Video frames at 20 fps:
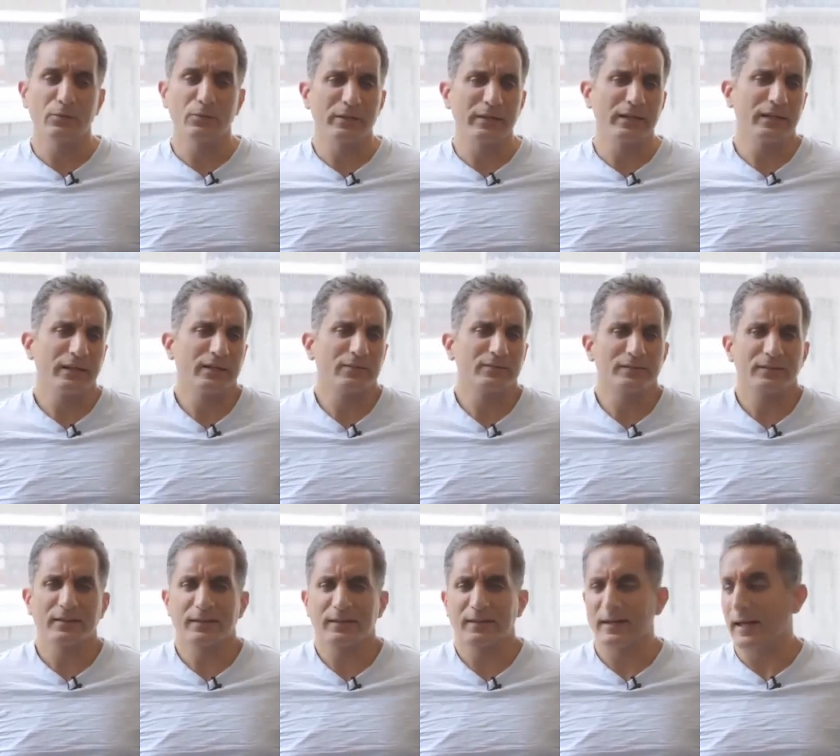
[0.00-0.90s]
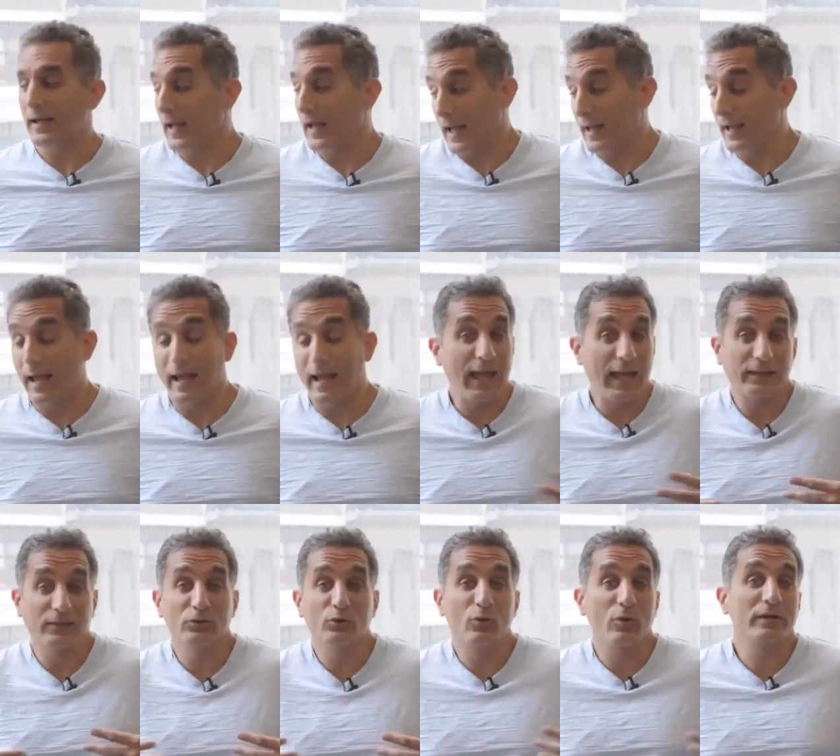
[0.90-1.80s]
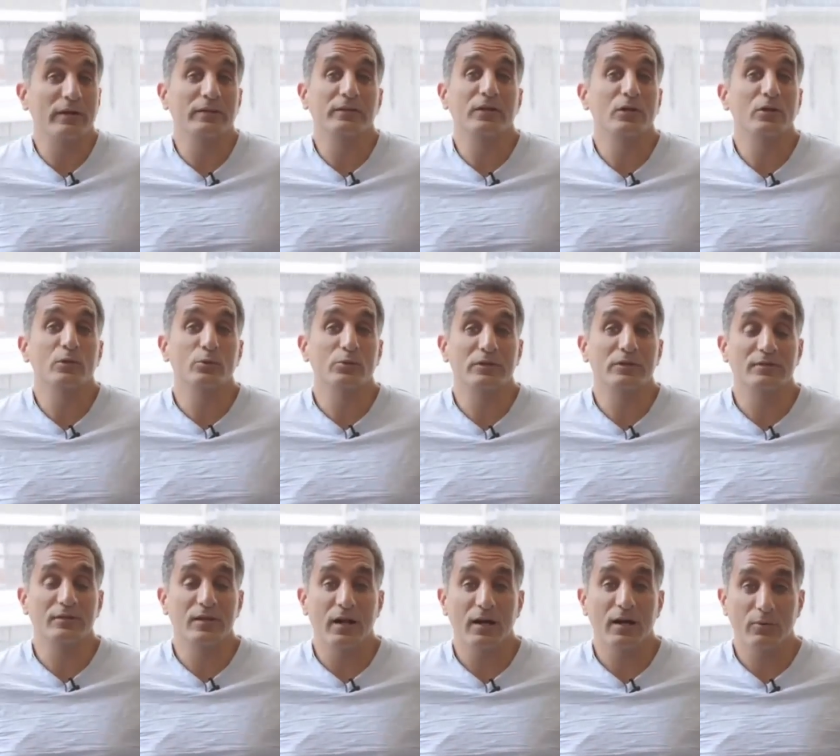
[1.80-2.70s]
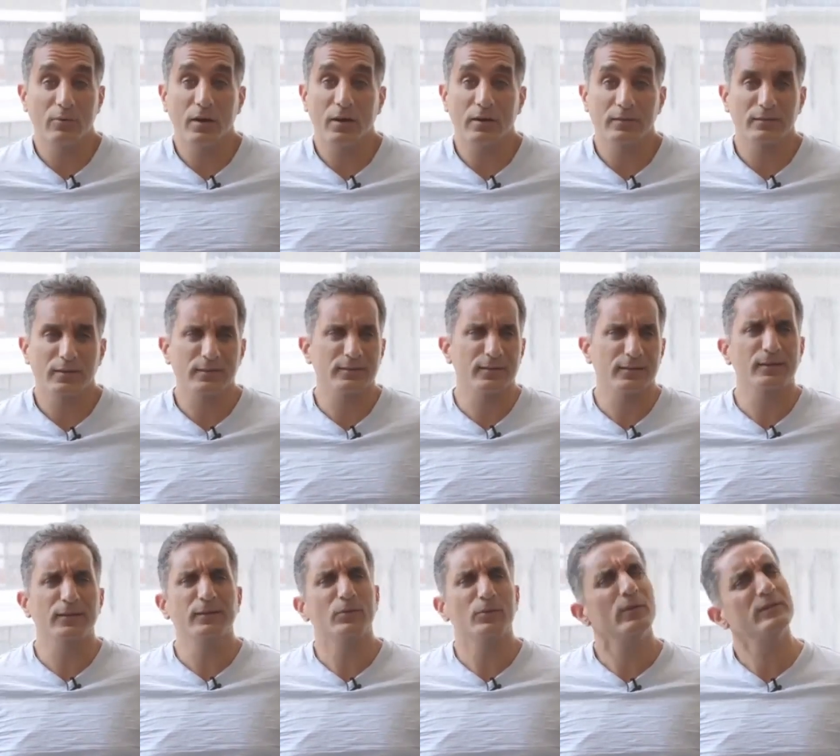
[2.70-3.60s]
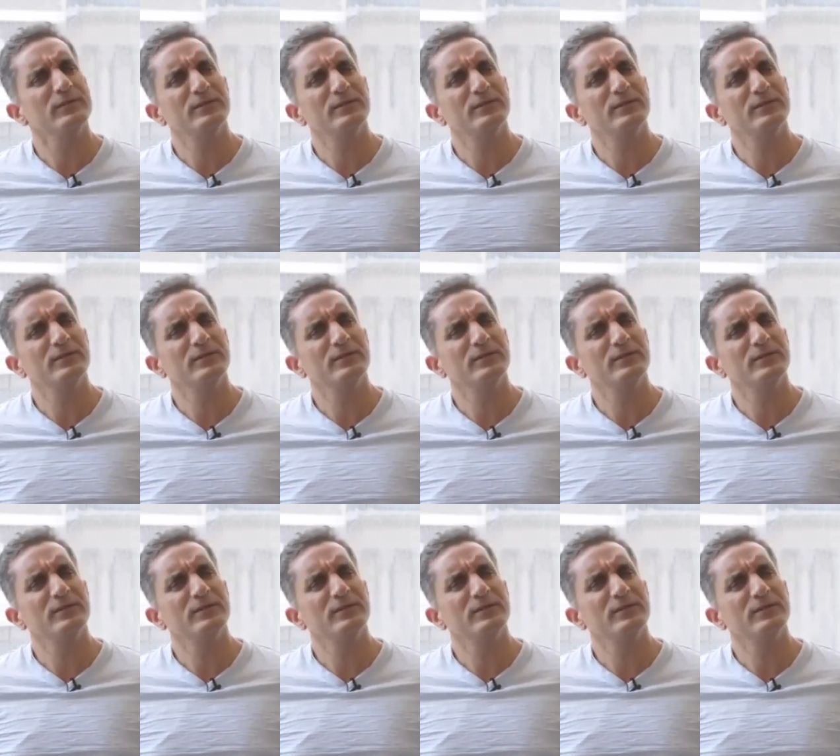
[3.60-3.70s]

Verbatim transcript: When he announced, like, I had no idea who this guy was, and it's like, oh,